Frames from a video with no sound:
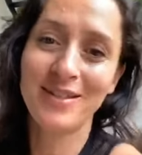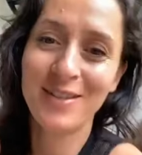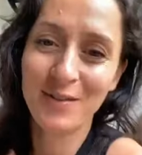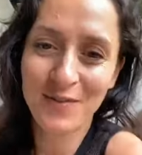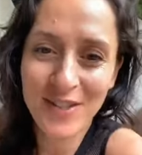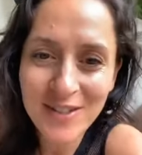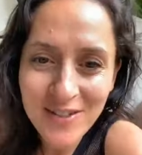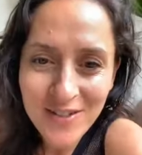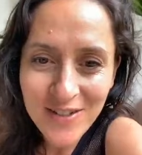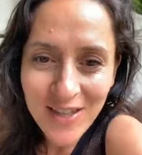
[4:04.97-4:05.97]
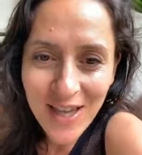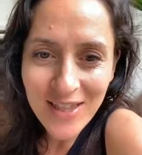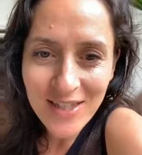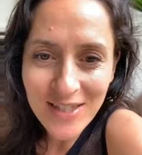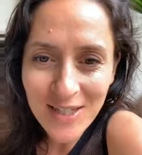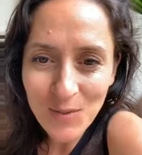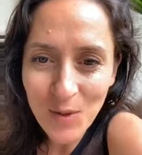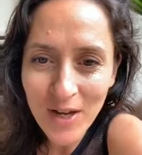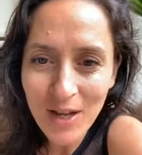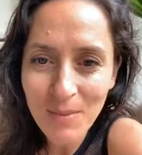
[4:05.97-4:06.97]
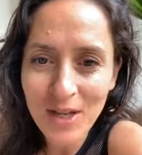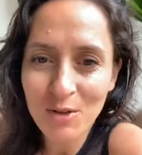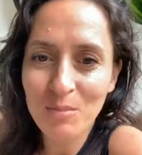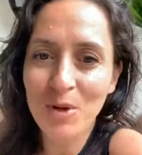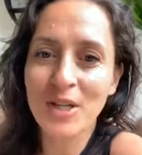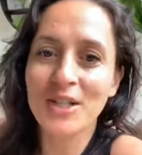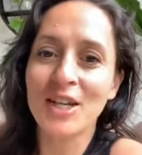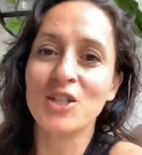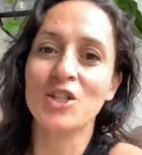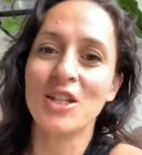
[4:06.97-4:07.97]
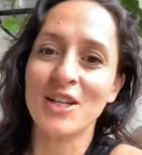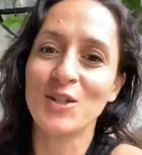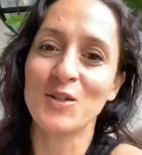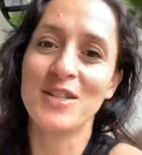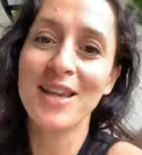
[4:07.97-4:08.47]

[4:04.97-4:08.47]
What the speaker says: you feel like, this is what I'm here to embody, teach and share too.